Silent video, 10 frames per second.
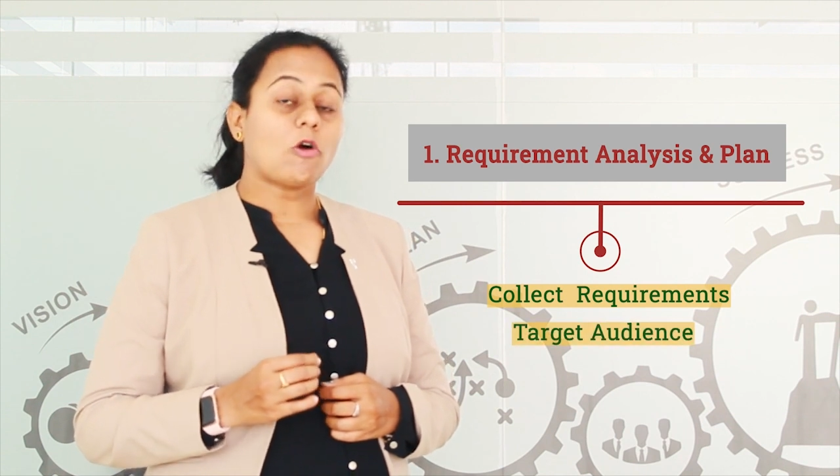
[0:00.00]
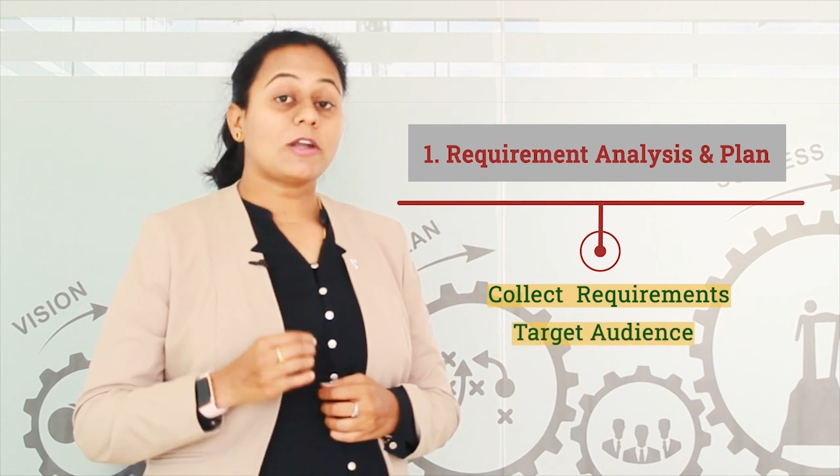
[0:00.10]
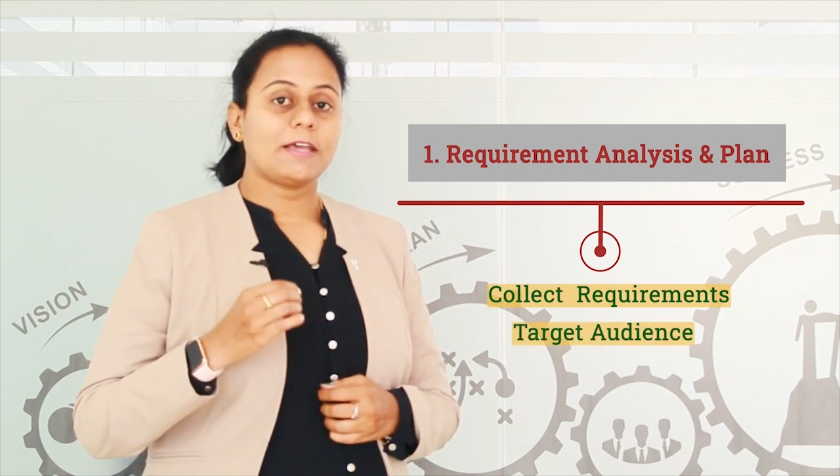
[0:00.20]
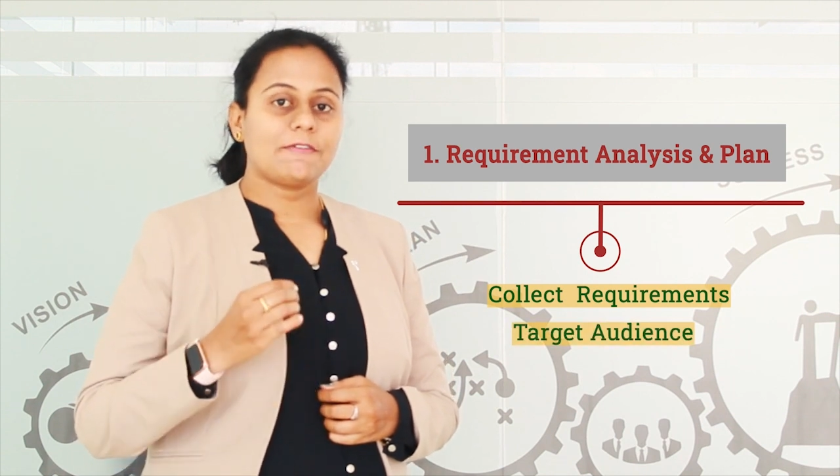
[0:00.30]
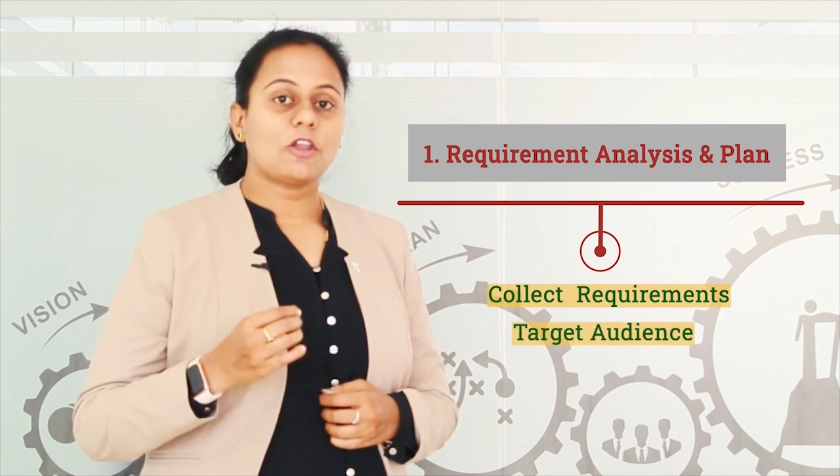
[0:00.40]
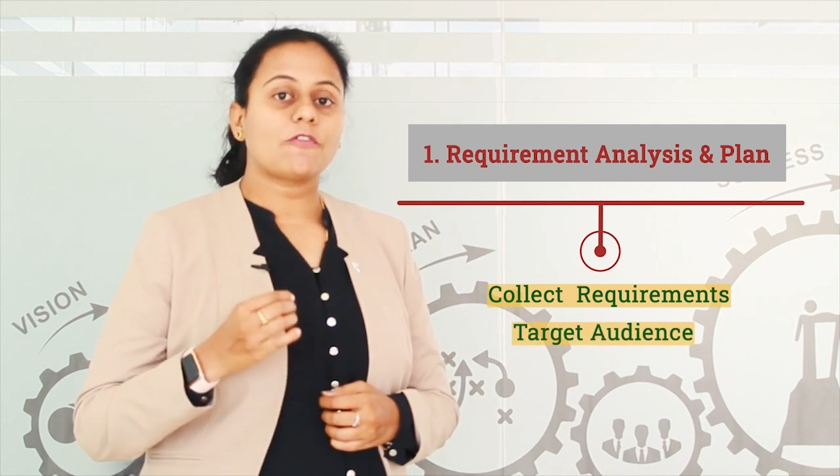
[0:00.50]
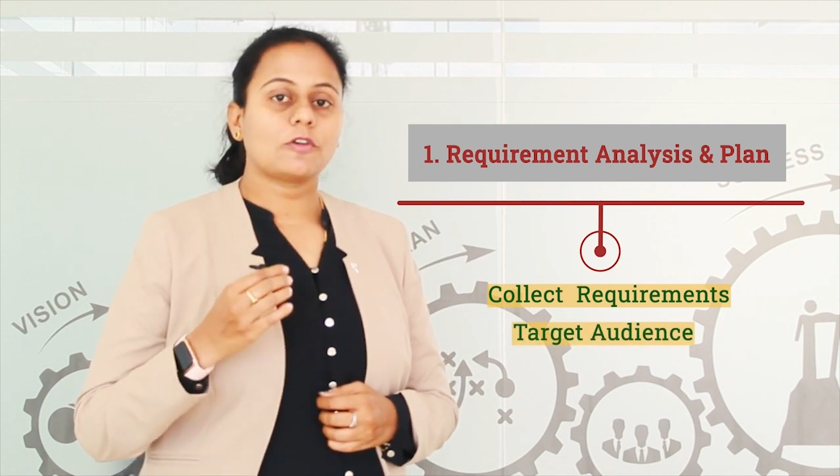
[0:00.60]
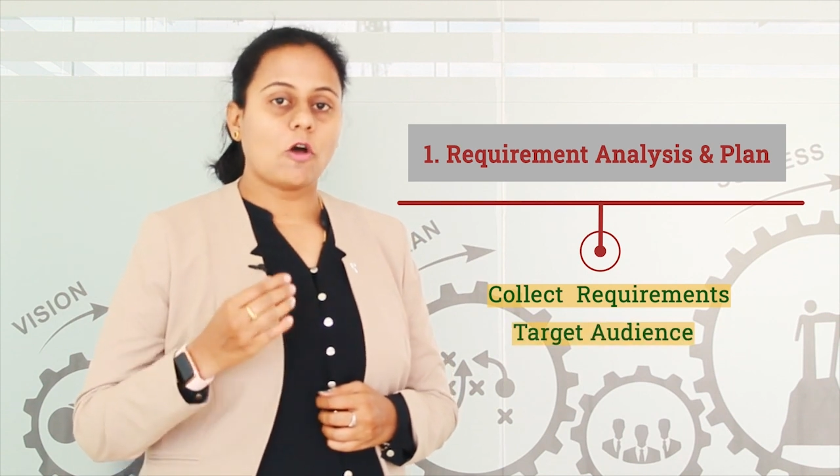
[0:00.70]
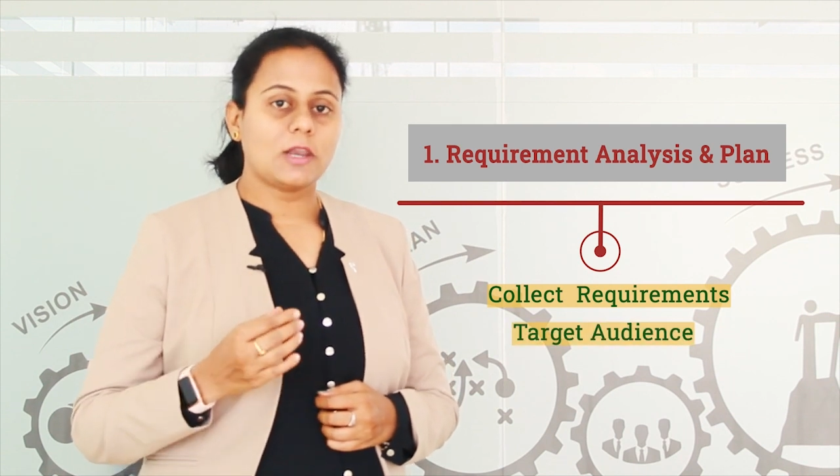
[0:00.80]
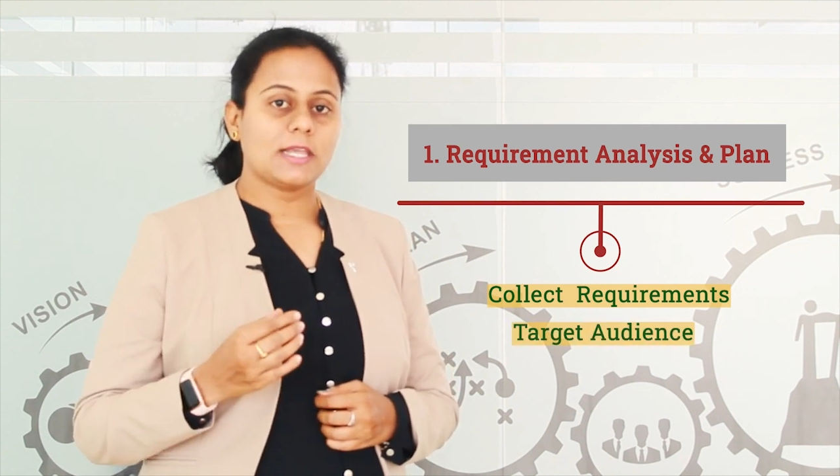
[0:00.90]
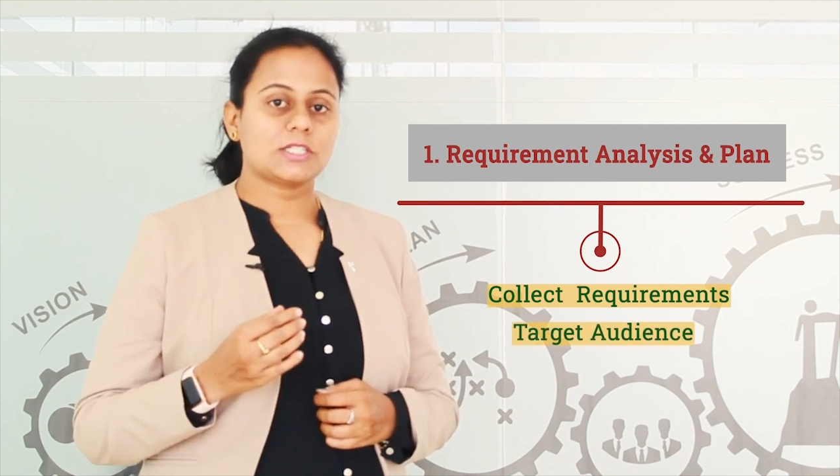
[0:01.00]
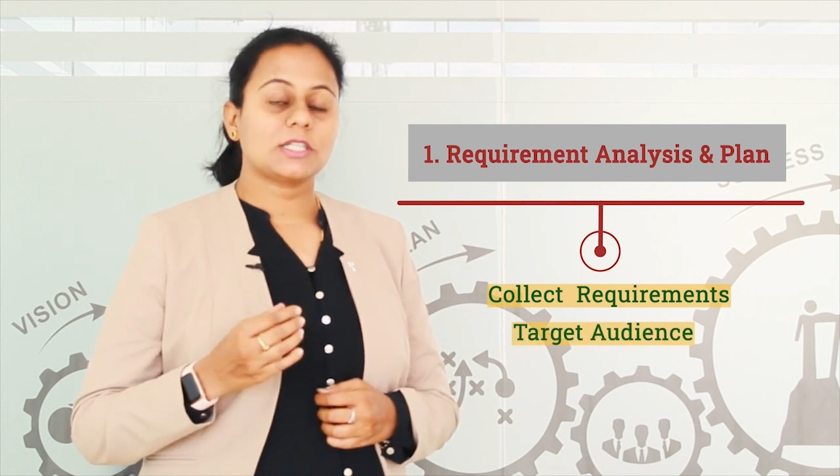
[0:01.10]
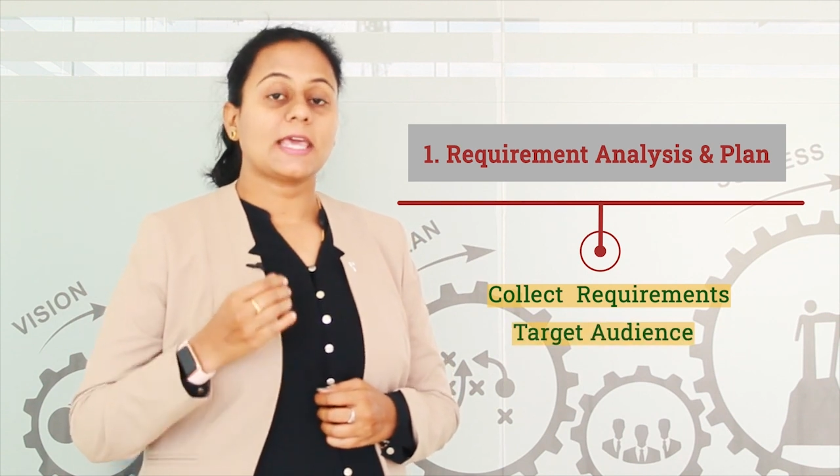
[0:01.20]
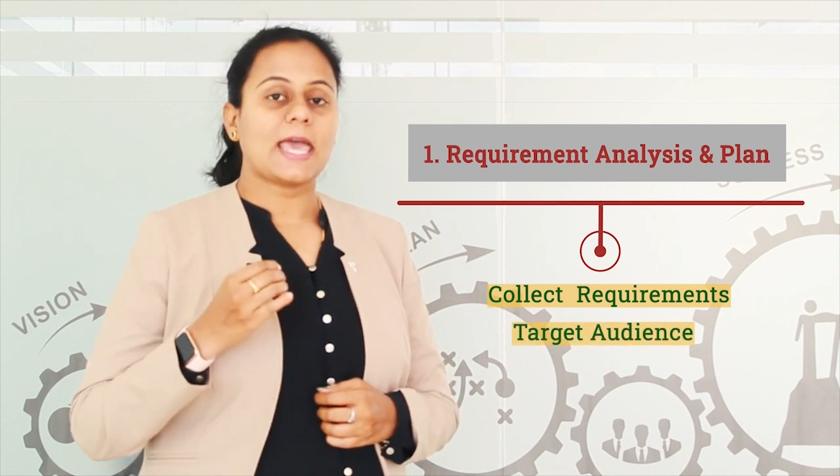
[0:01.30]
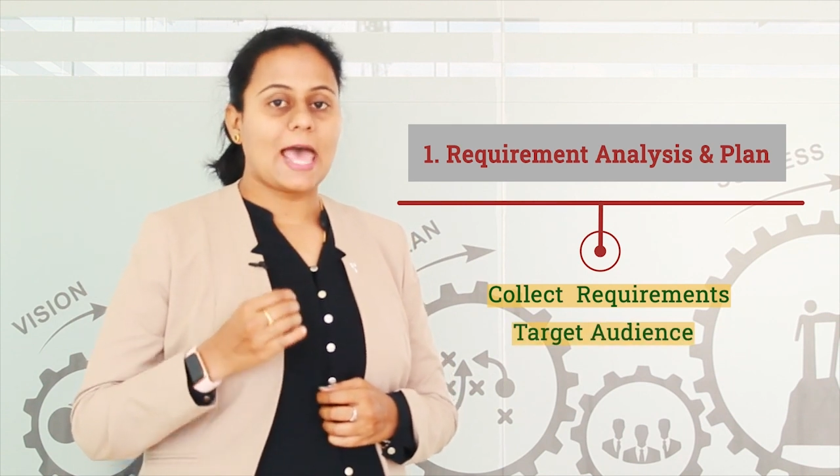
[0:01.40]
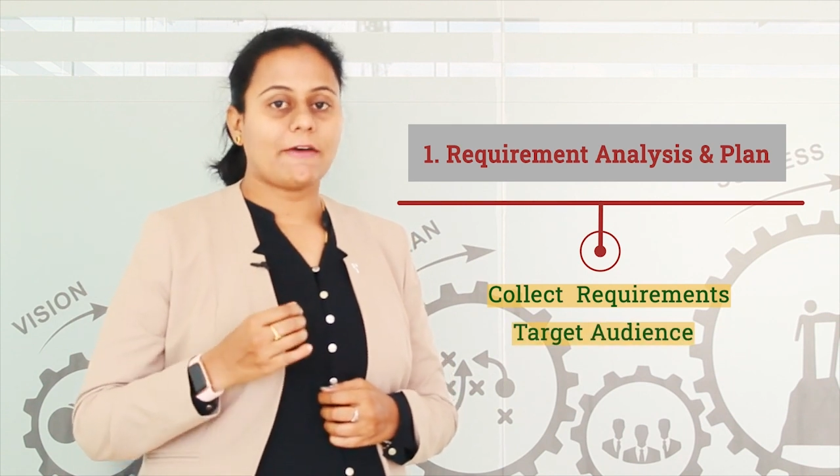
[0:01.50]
What level of knowledge